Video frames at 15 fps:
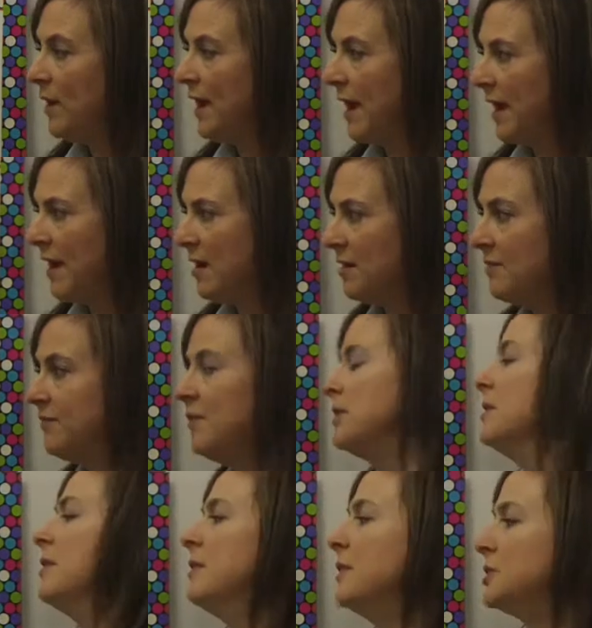we have
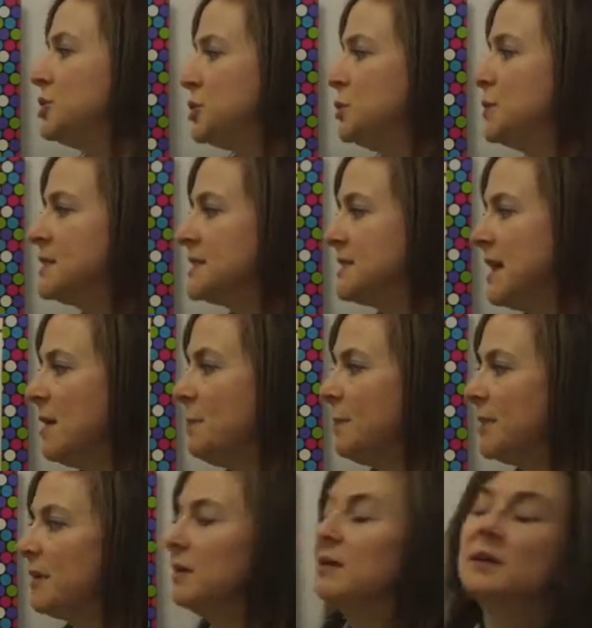the 2-step
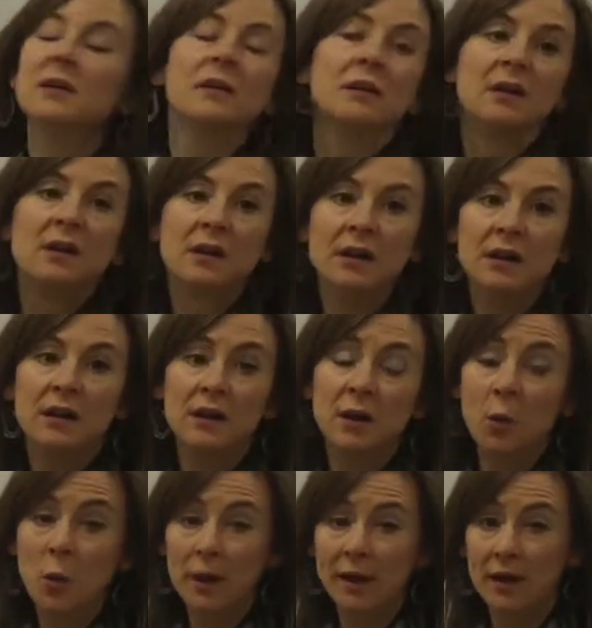
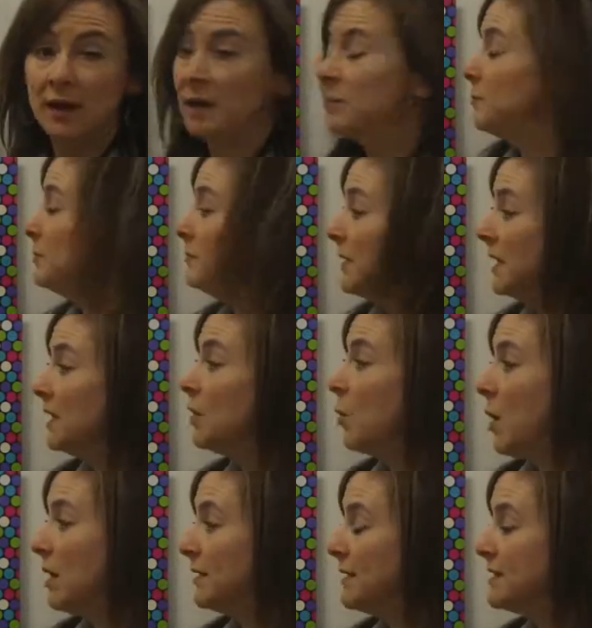
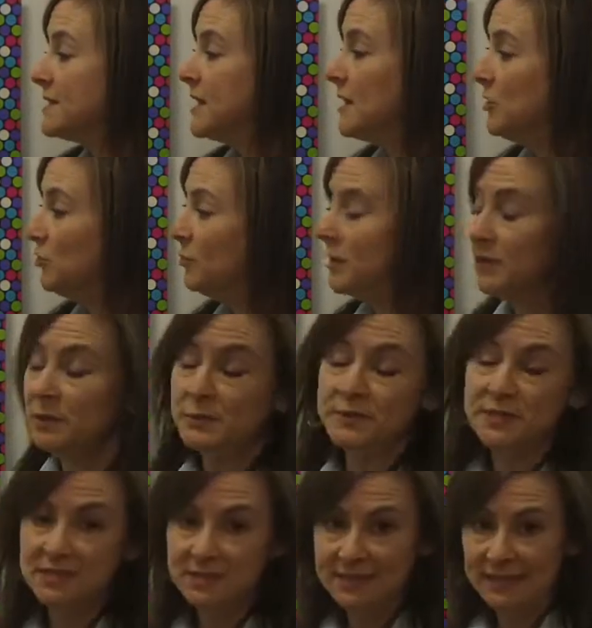inequalities that you've been
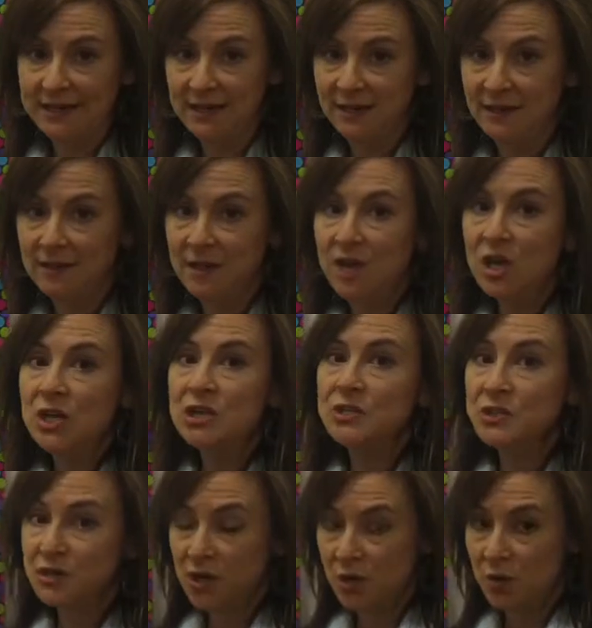used to seeing.
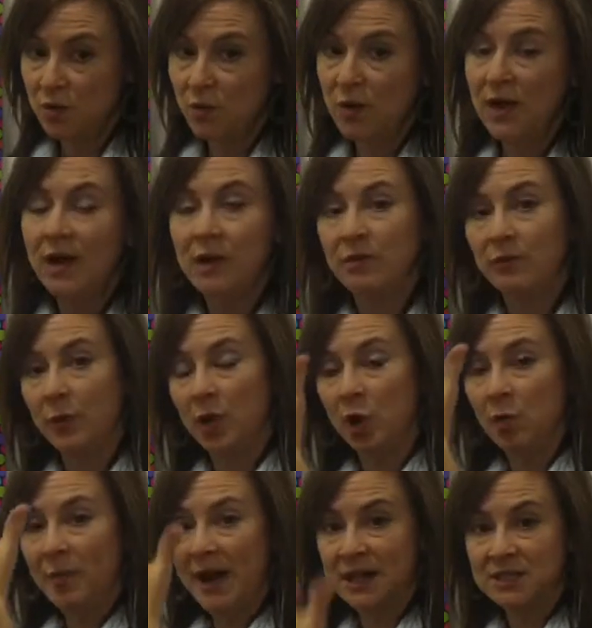So if we
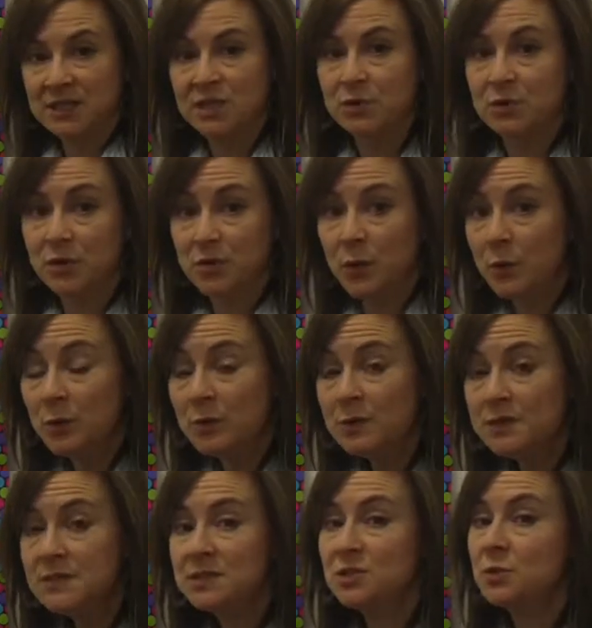go back to
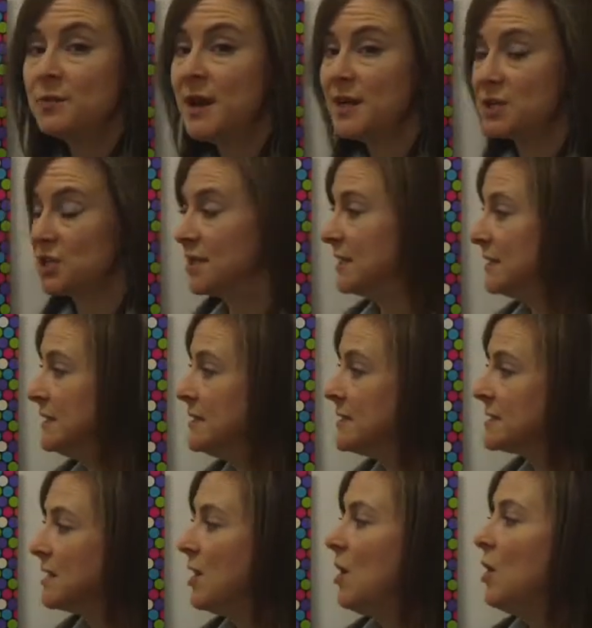those
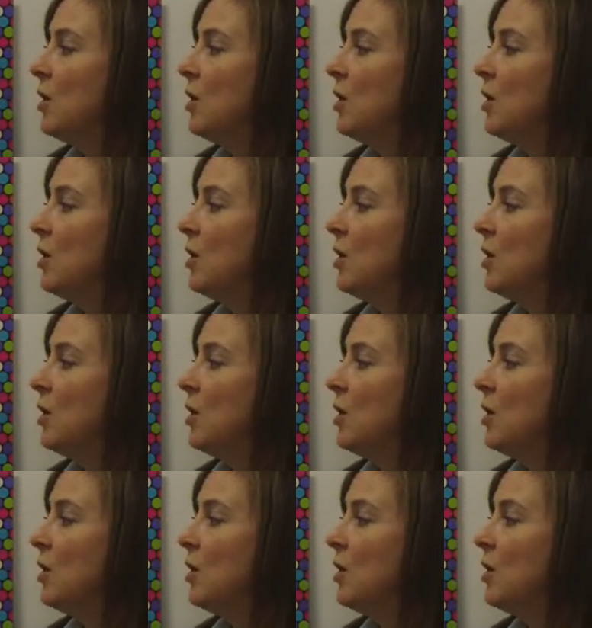directions,